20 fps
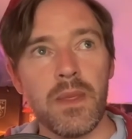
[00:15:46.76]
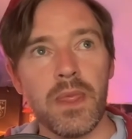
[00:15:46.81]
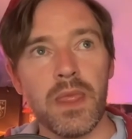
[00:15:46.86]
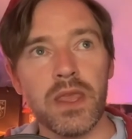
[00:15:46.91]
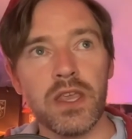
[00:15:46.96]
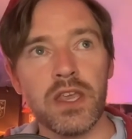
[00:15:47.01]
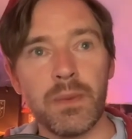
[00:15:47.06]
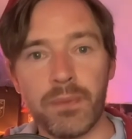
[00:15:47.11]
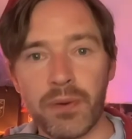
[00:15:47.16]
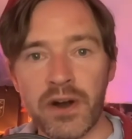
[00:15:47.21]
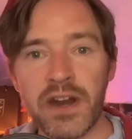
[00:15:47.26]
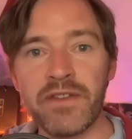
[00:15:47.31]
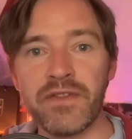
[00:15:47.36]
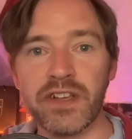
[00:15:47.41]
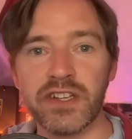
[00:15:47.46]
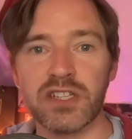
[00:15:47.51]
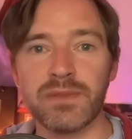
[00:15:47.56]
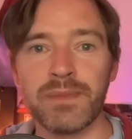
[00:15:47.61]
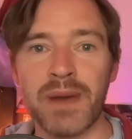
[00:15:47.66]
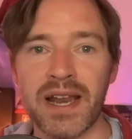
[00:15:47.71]
your
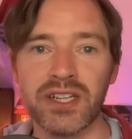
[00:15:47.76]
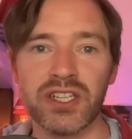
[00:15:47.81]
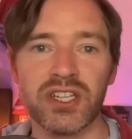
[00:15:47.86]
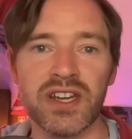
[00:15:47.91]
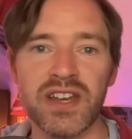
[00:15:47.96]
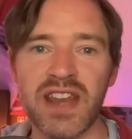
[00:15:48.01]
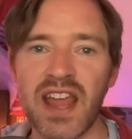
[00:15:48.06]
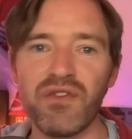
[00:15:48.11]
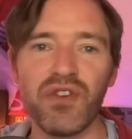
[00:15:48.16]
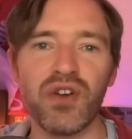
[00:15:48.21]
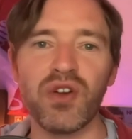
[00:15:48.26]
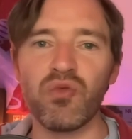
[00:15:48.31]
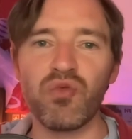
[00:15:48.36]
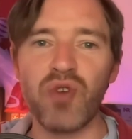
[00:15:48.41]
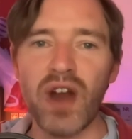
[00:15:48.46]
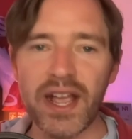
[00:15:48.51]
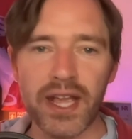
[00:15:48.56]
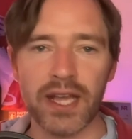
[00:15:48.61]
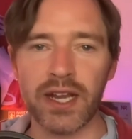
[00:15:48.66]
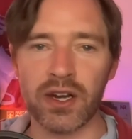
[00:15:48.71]
previous manager never
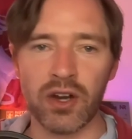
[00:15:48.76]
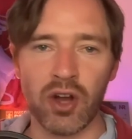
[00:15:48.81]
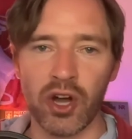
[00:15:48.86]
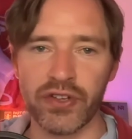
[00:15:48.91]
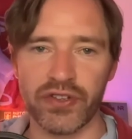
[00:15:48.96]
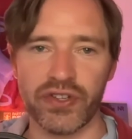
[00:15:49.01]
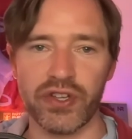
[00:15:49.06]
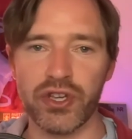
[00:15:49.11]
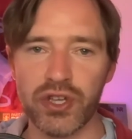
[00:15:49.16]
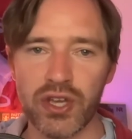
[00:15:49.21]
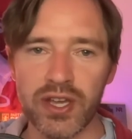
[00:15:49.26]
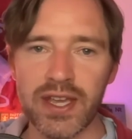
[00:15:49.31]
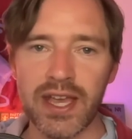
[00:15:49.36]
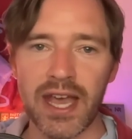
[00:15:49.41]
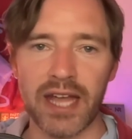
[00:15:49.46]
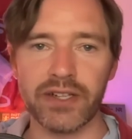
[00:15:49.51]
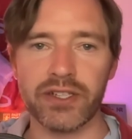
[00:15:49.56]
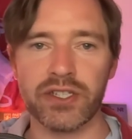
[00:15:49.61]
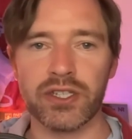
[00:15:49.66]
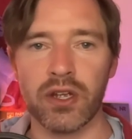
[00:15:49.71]
recognised that you could
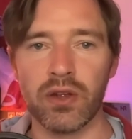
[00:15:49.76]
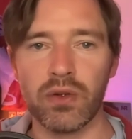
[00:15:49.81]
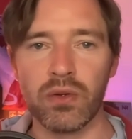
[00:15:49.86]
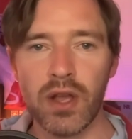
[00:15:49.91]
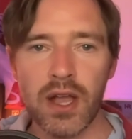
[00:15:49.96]
get to.